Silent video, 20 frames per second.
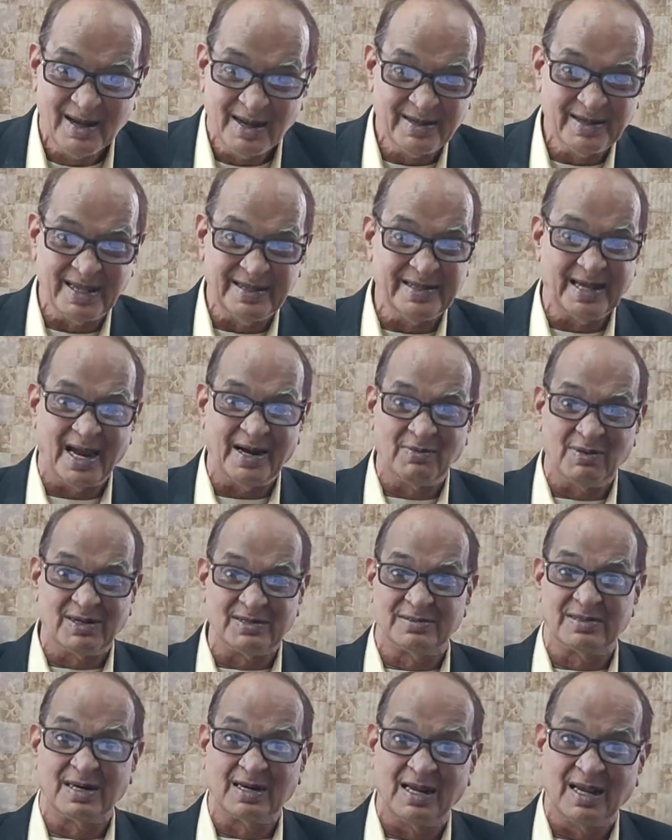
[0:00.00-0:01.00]
that
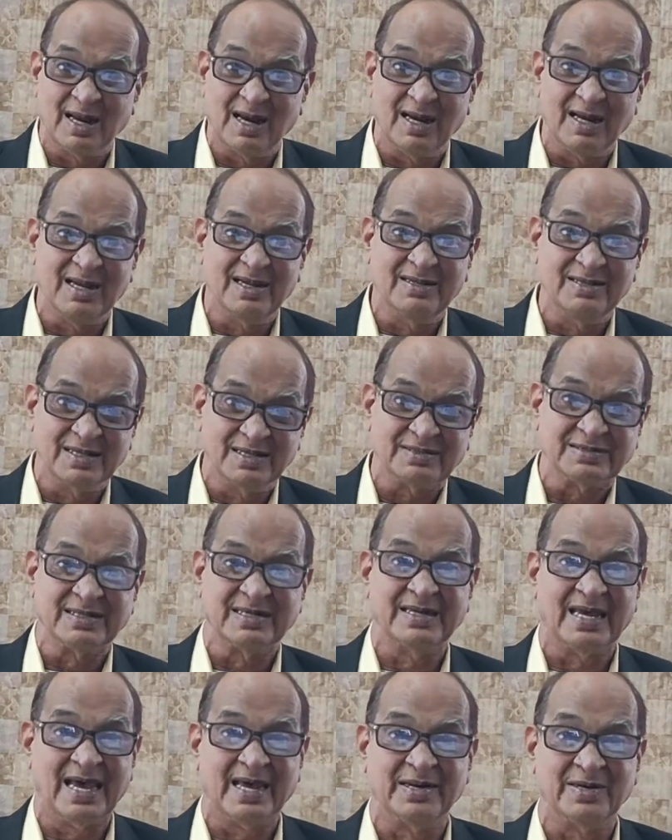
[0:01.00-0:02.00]
was really the
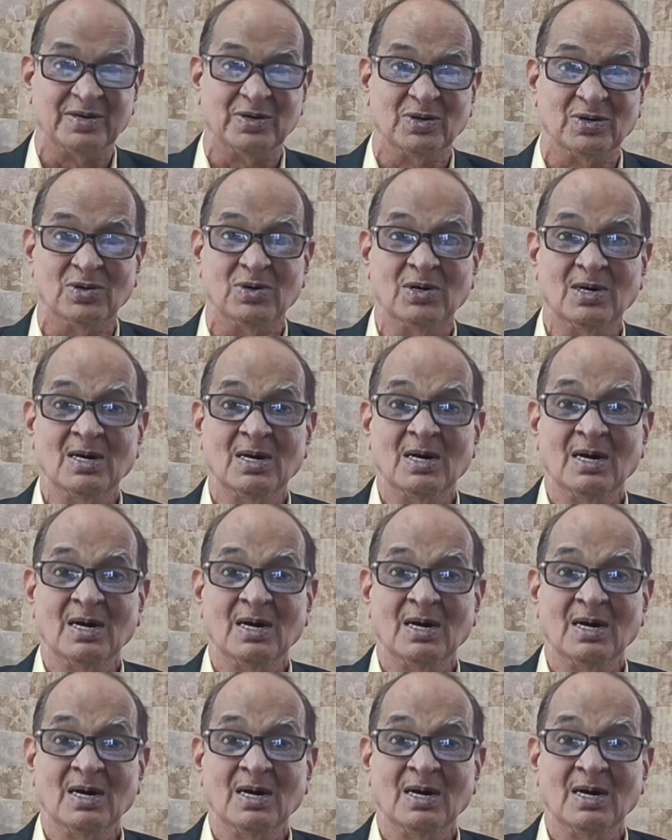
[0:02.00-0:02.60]
scenario.